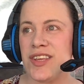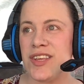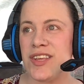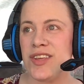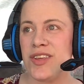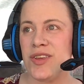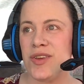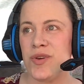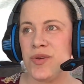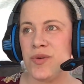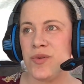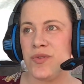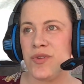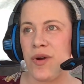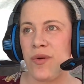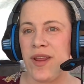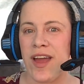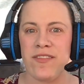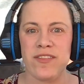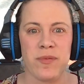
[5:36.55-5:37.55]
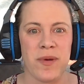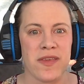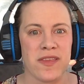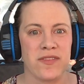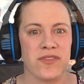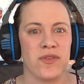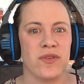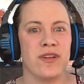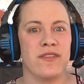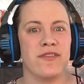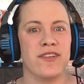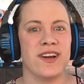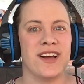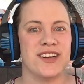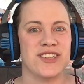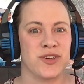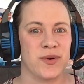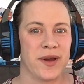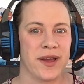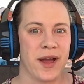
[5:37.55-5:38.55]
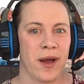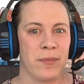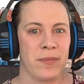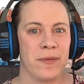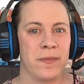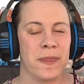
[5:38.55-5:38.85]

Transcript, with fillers: you don't have to pay the student for not showing up.